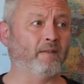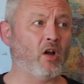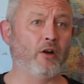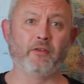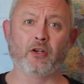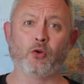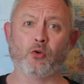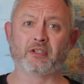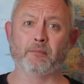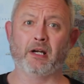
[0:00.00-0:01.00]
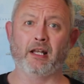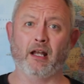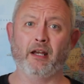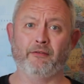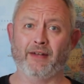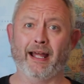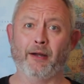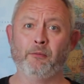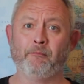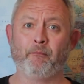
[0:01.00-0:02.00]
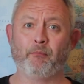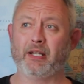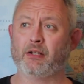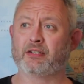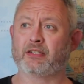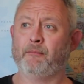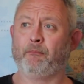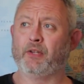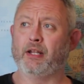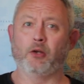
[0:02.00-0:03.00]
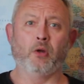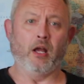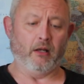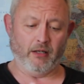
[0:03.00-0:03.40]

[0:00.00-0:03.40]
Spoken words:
over the course of my life now, because, you know,